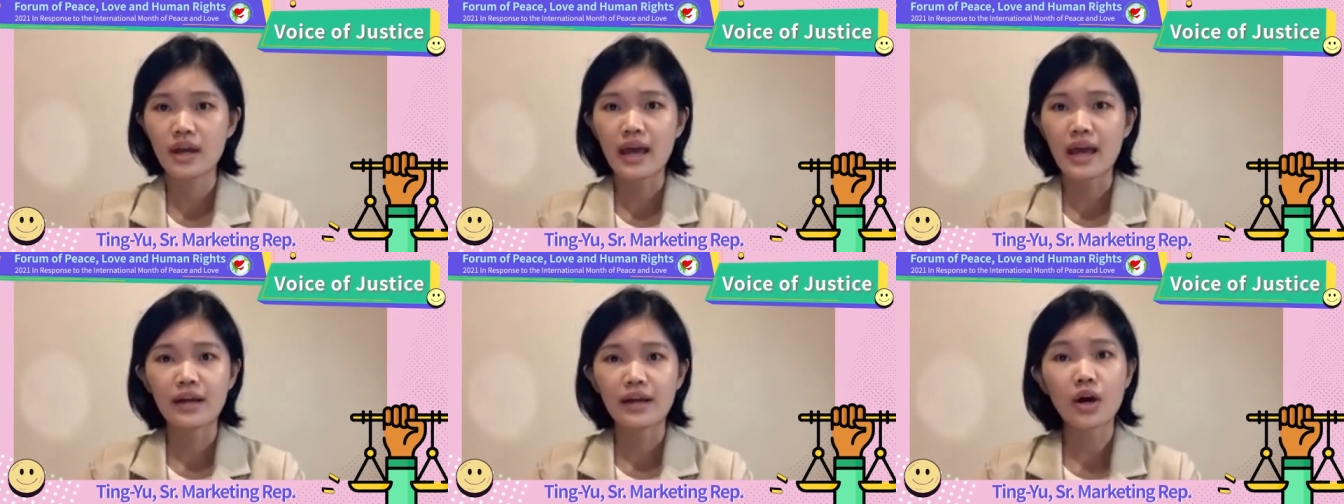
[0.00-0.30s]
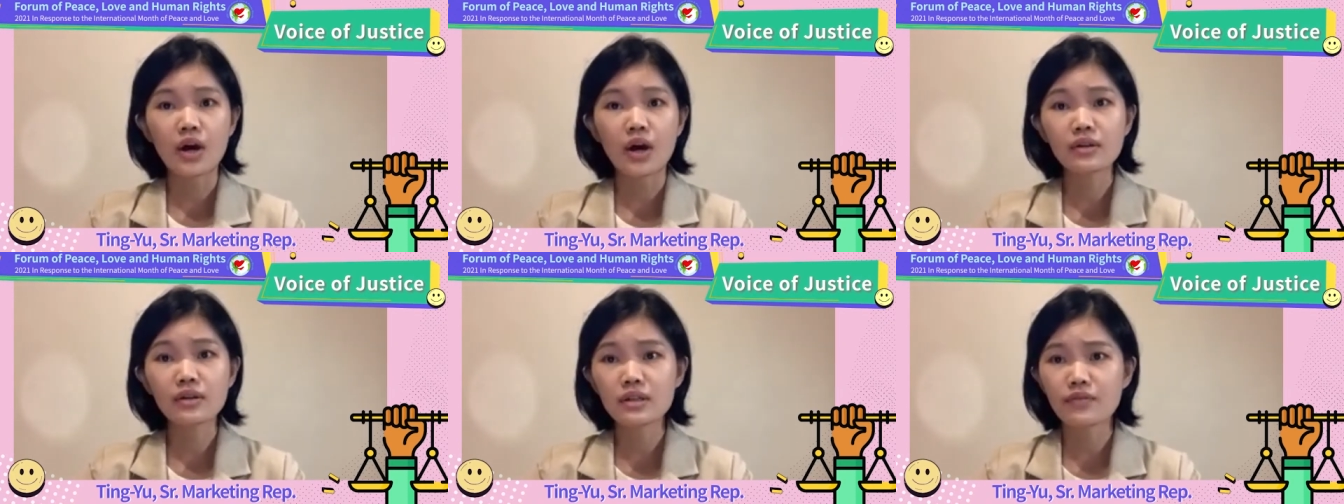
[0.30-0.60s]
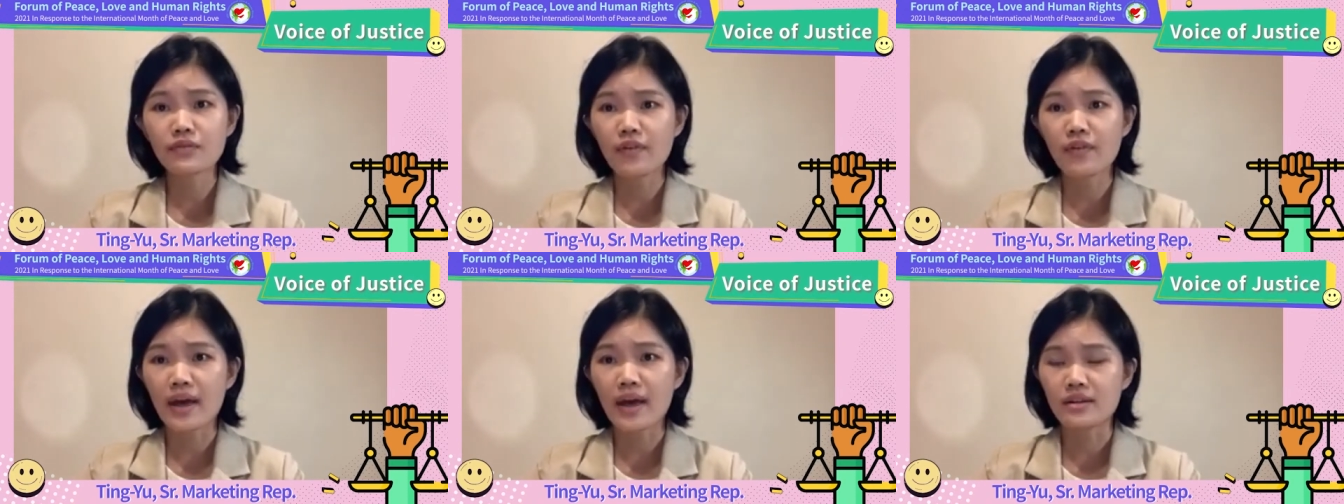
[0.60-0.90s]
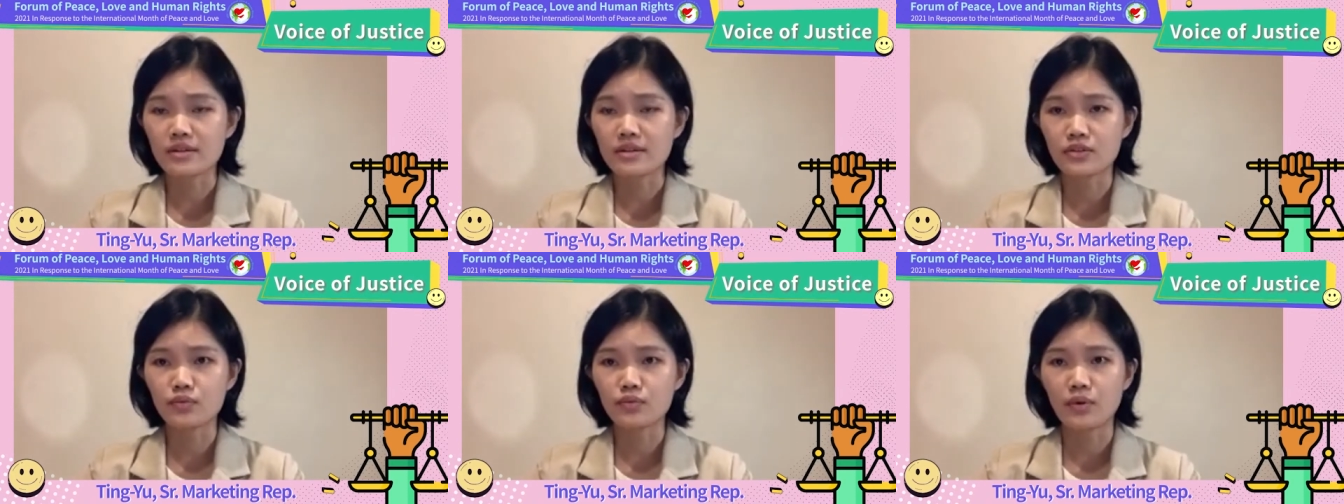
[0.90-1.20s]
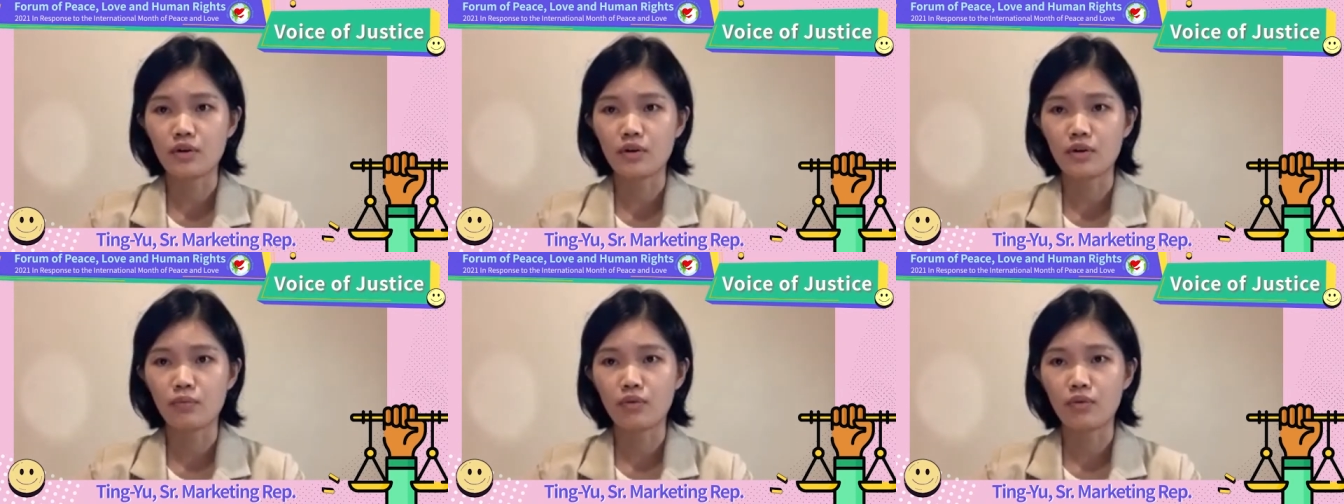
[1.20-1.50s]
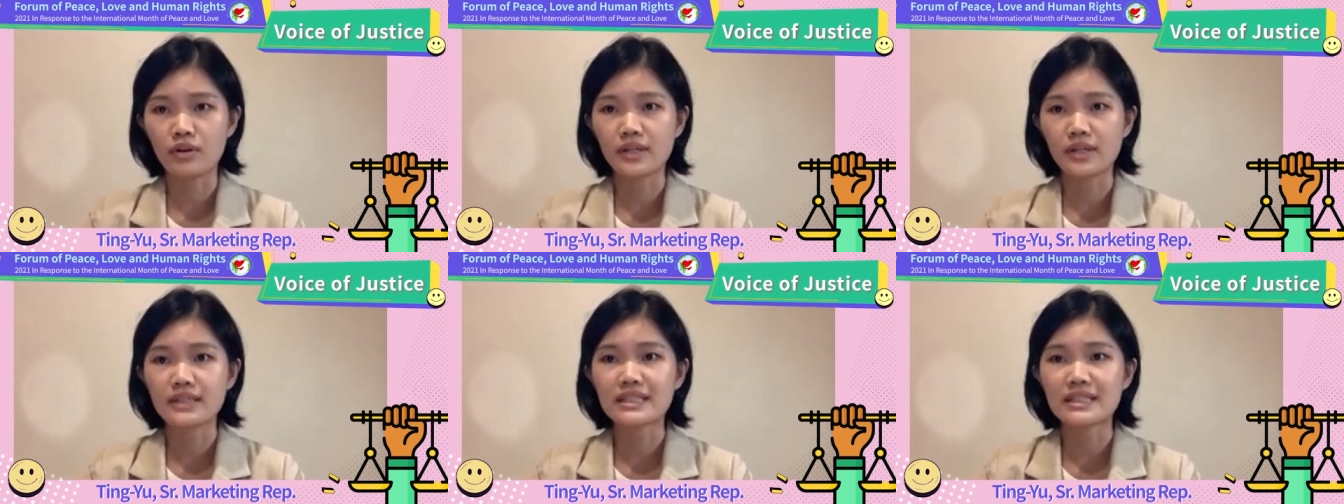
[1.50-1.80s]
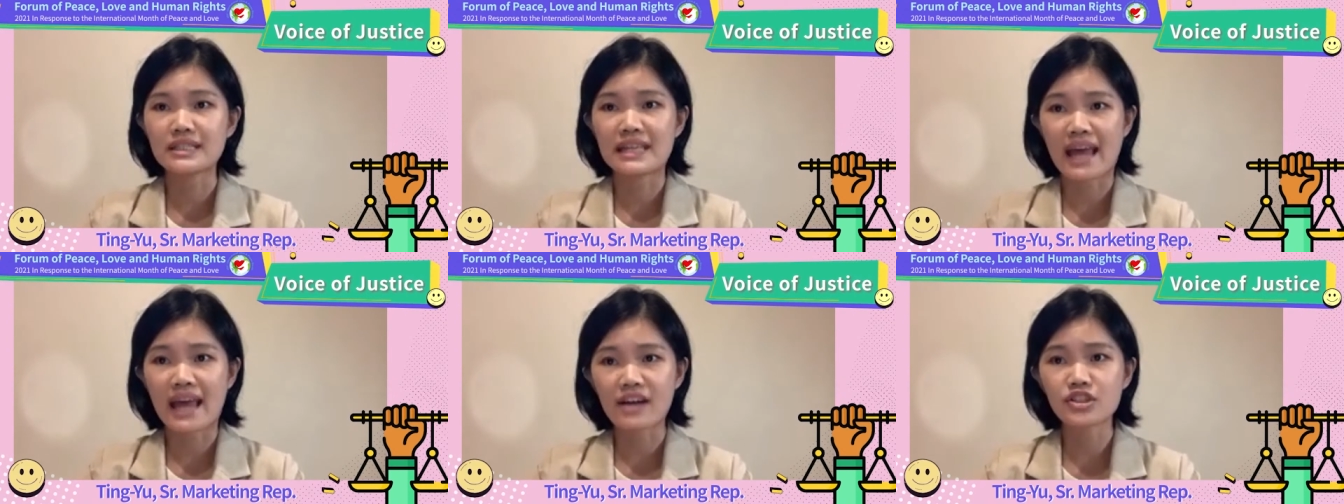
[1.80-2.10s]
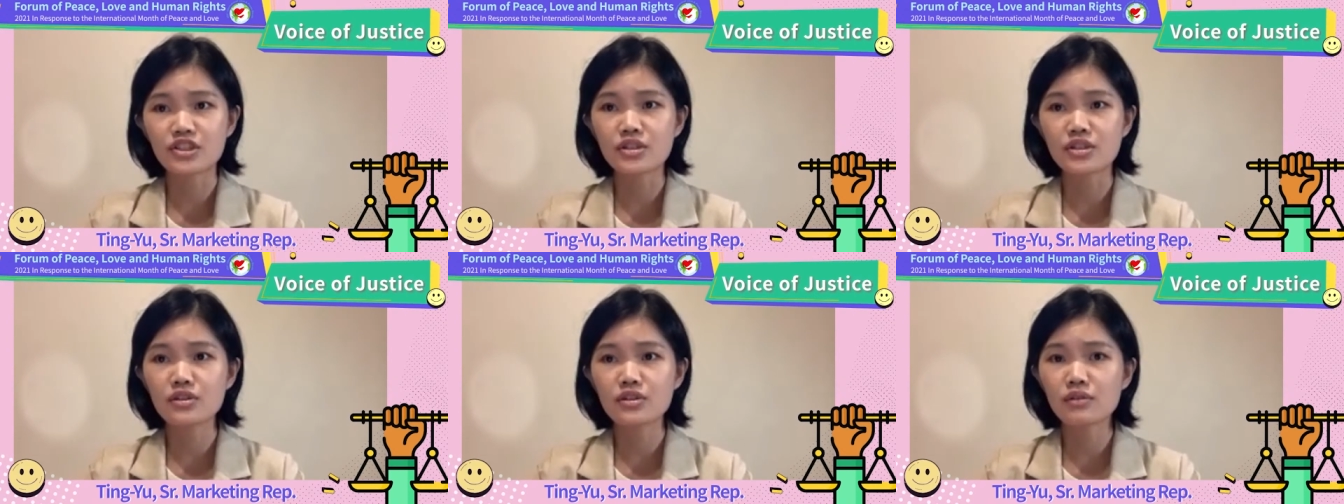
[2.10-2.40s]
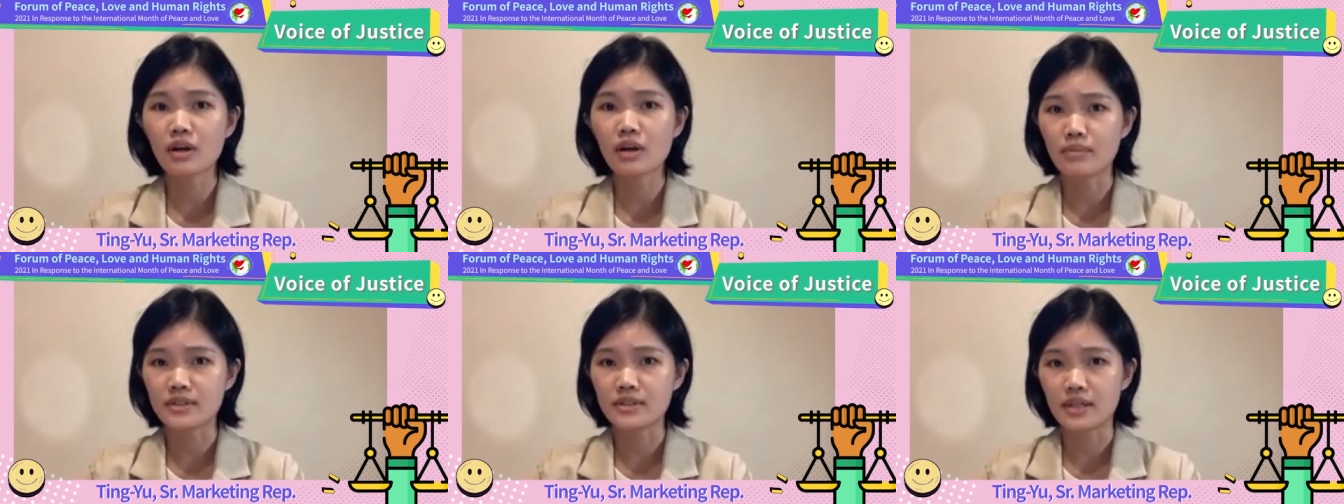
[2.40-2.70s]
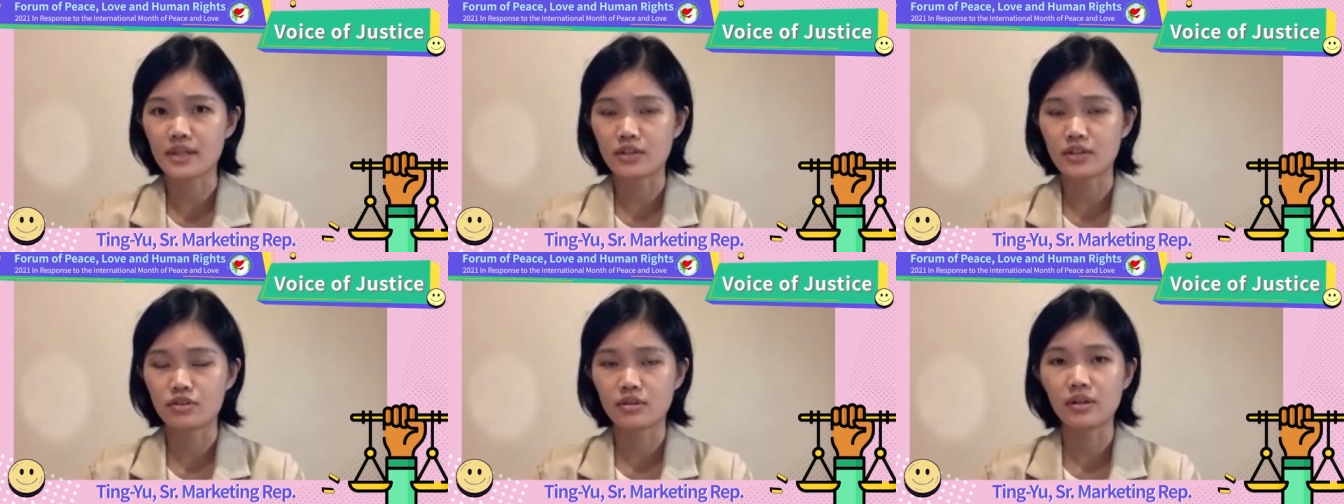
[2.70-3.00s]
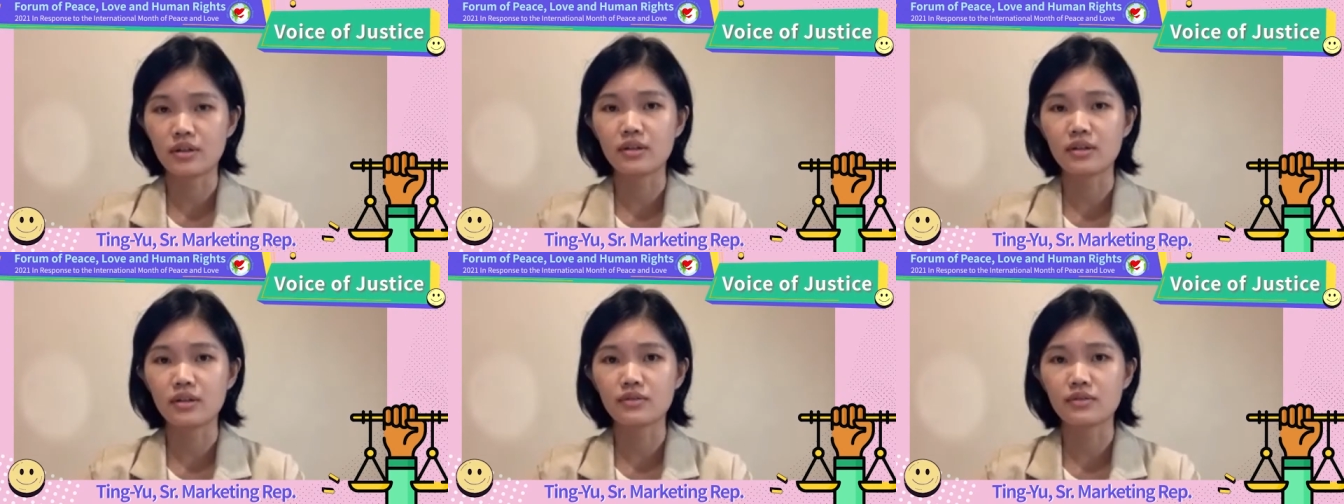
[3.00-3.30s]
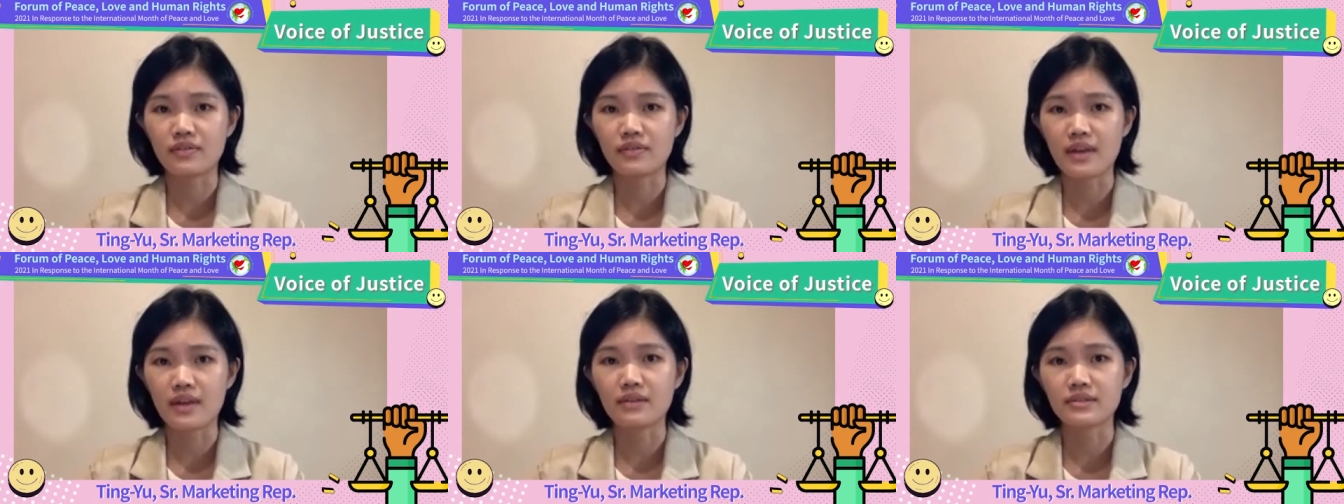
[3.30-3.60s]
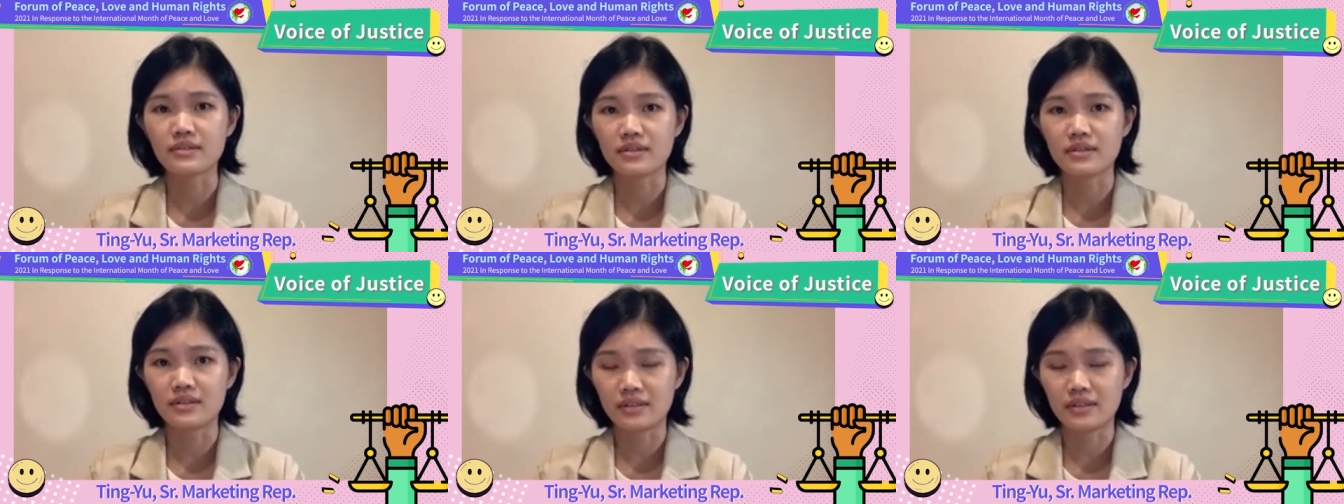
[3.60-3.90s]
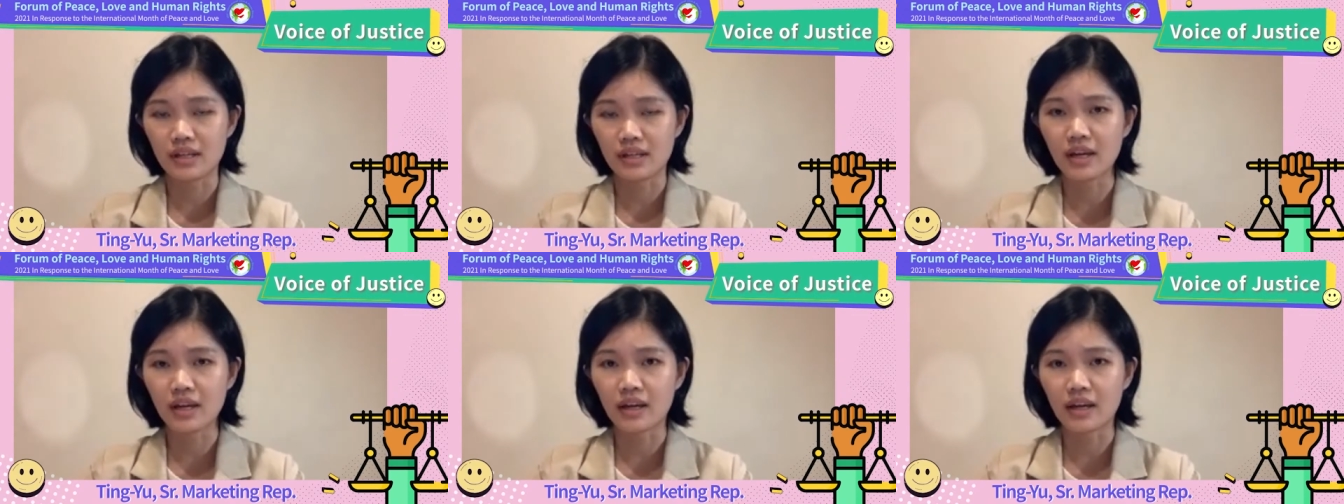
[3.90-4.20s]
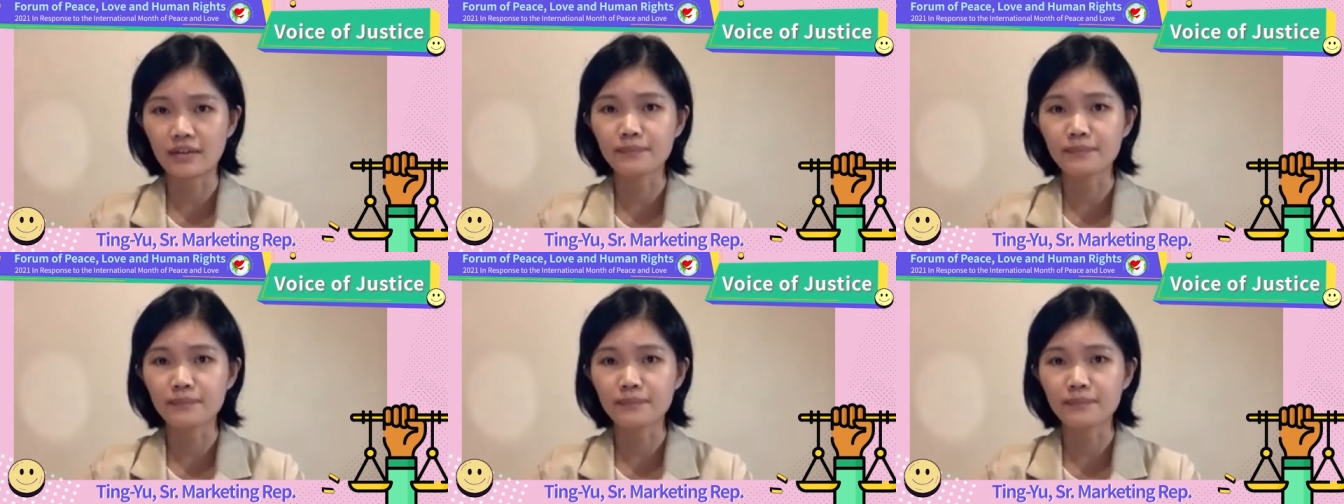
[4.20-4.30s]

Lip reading: and all the defendants were awarded national compensation in 2009.